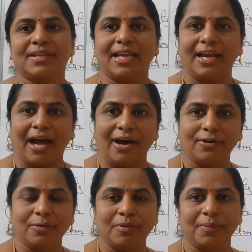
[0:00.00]

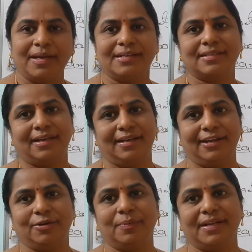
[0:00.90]
Automobiles and
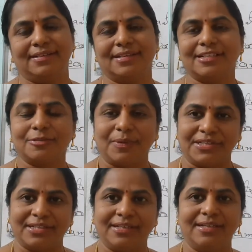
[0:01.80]
aeroplanes are
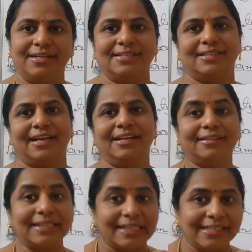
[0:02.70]
specially designed,
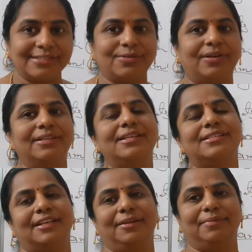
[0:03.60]
that is called the
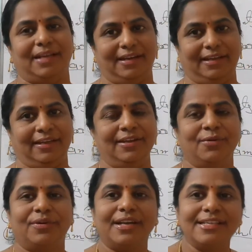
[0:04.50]
streamlining.
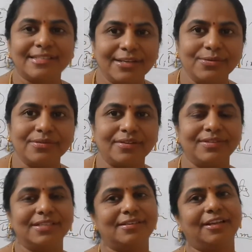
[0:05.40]
What is the use of
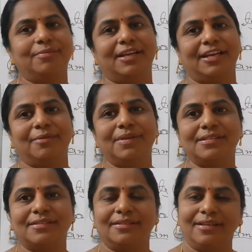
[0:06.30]
this streamlining?
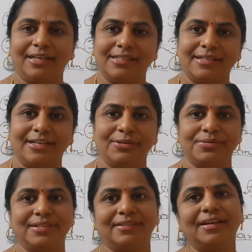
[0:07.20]
Means it is
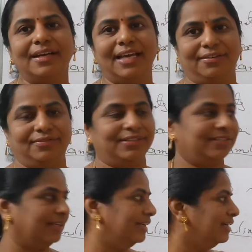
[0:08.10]
reducing the air
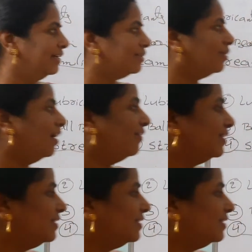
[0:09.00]
friction. So our